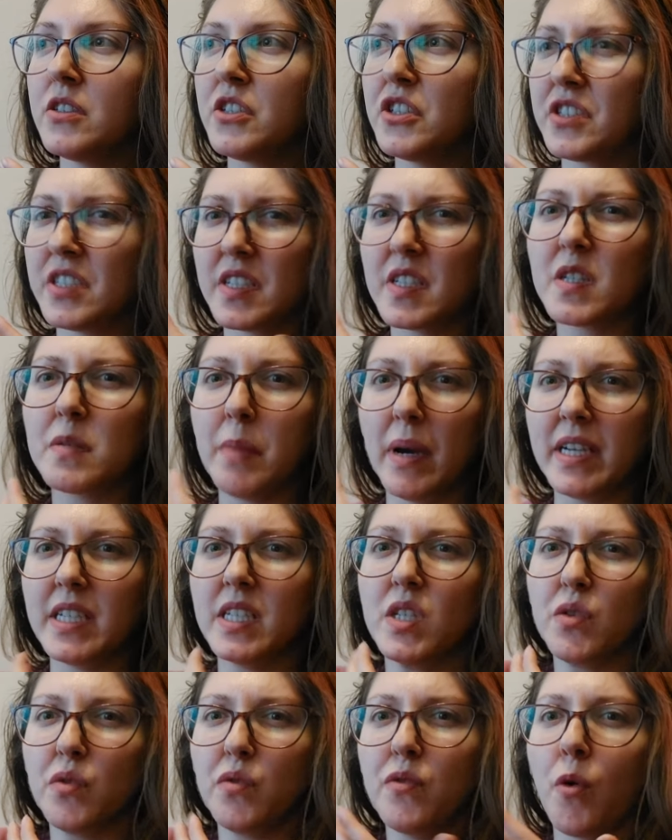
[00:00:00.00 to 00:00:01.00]
just a
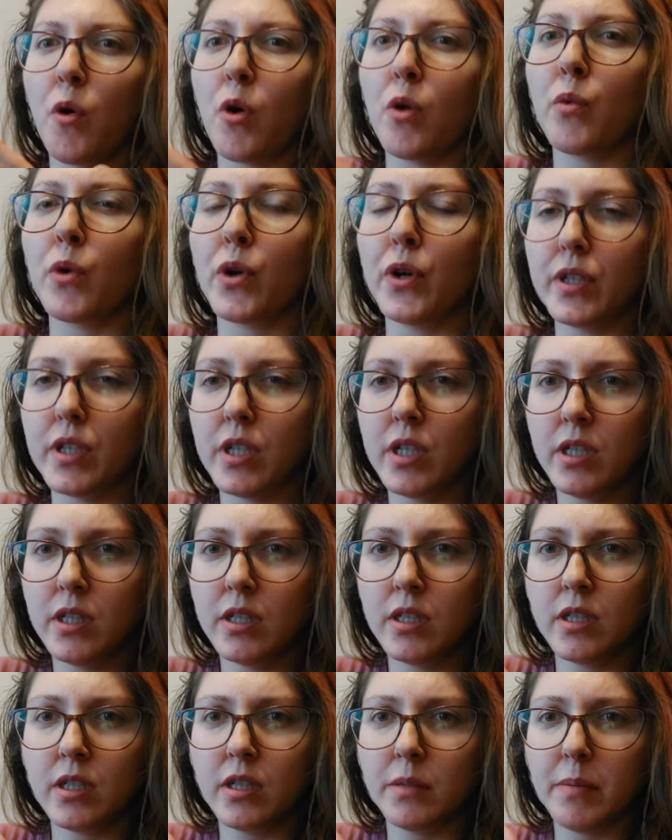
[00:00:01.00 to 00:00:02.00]
spice forward,
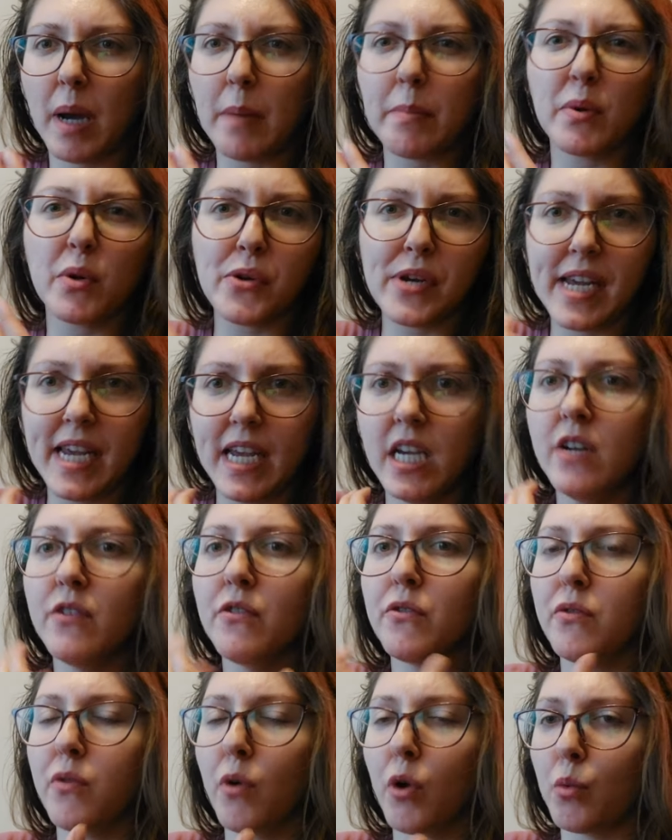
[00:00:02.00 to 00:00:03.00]
peppery
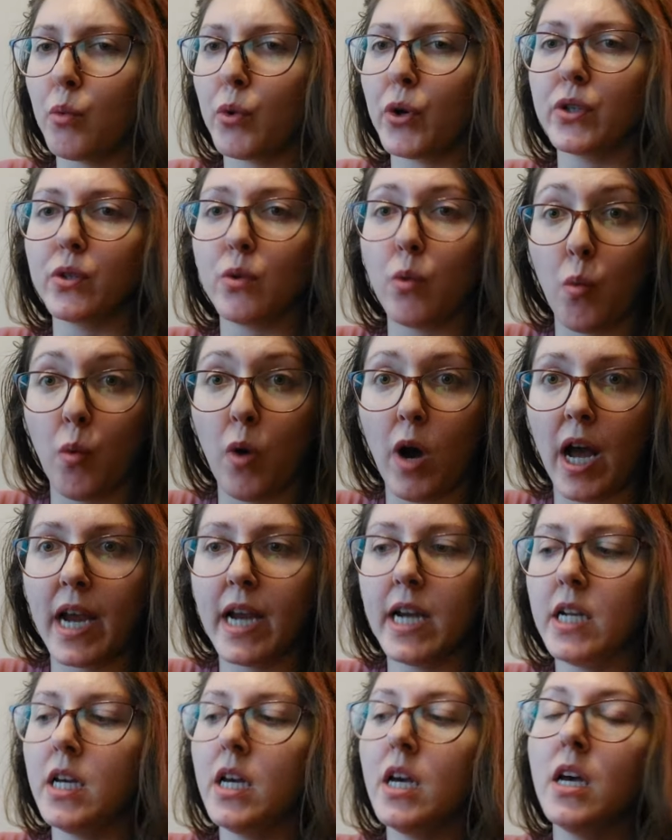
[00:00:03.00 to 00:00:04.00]
forward
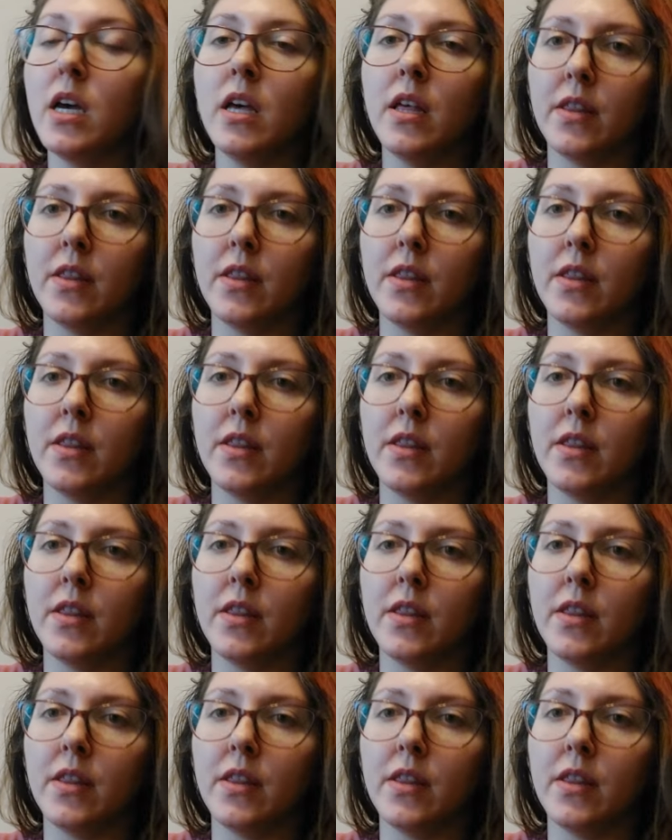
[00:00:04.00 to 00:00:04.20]
wine,